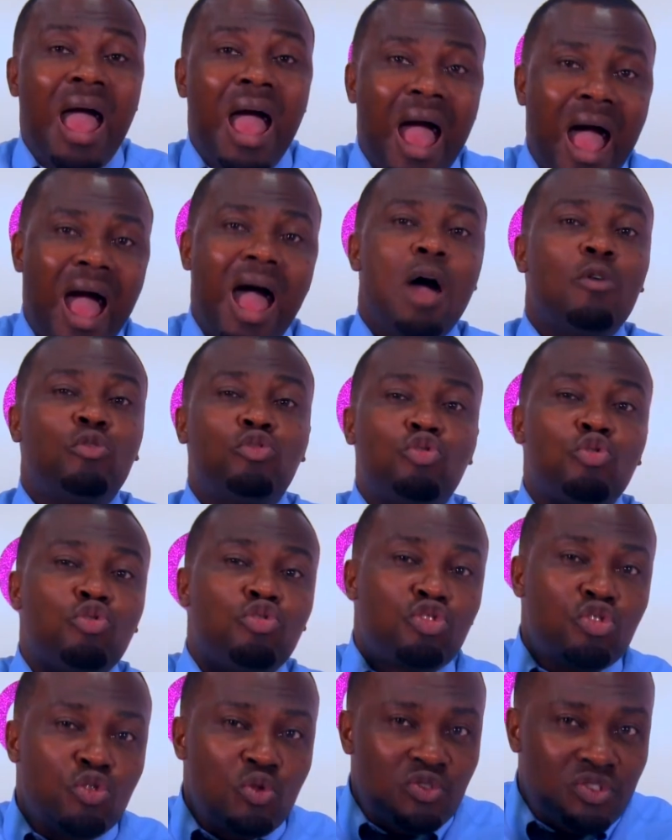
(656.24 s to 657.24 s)
how to
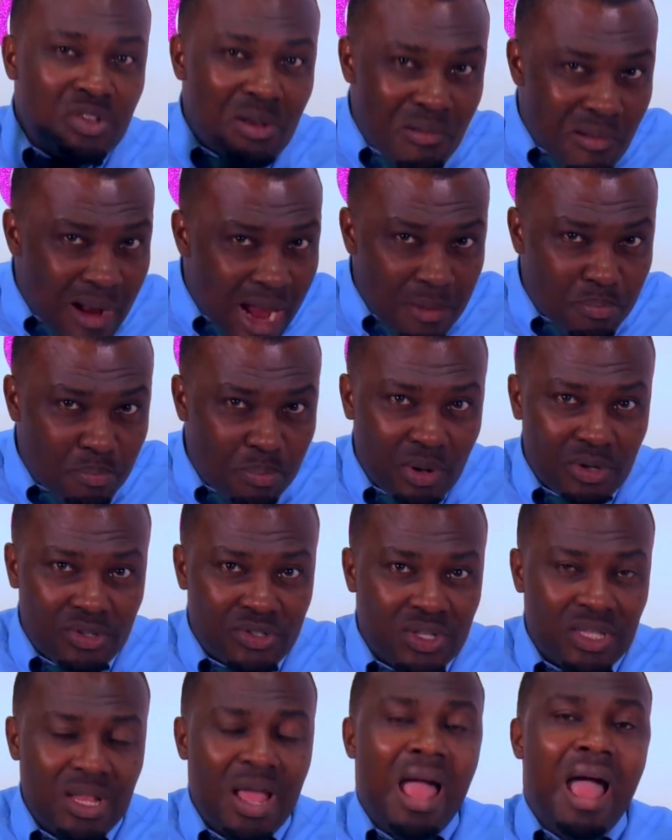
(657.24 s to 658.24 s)
choose the right
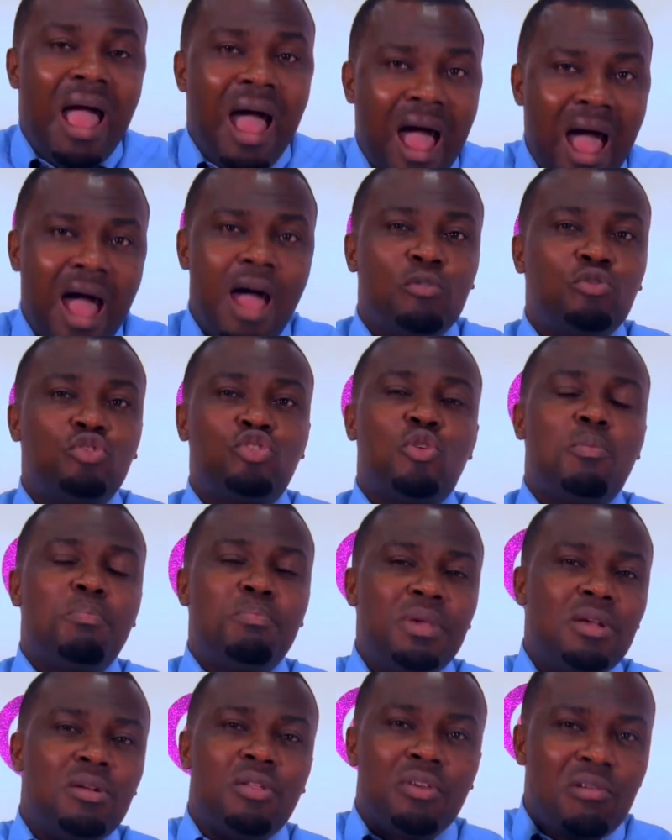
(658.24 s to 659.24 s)
person, how to
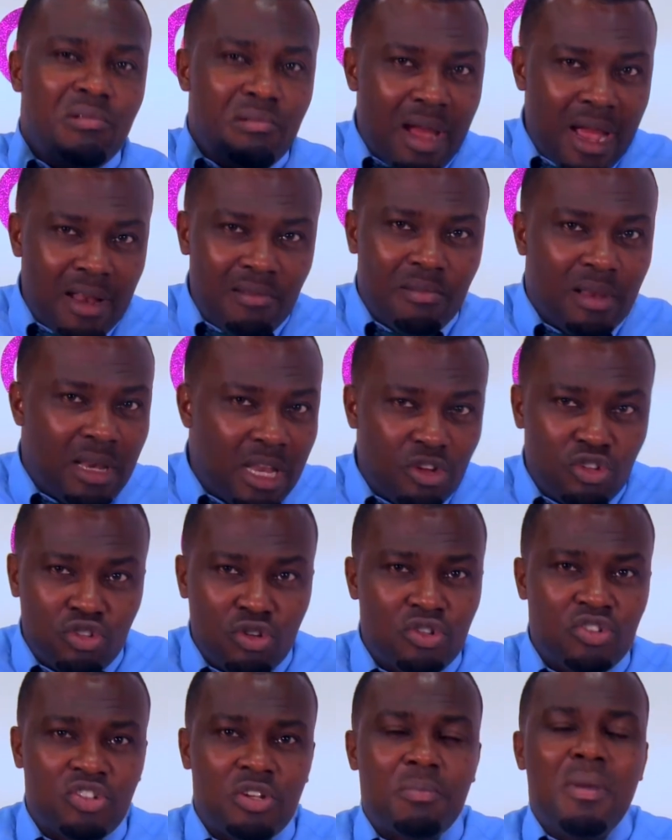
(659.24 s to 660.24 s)
build the right
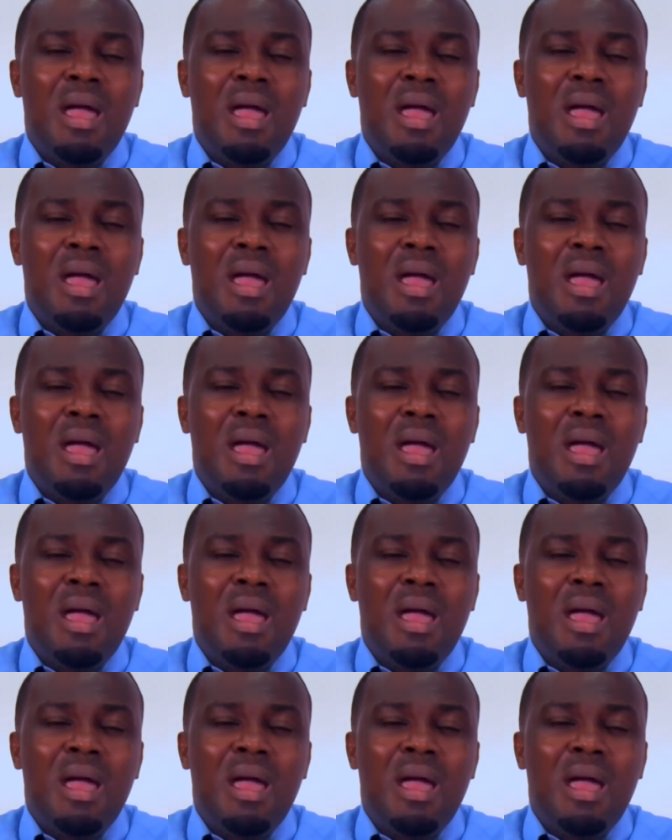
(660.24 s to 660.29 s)
relationship,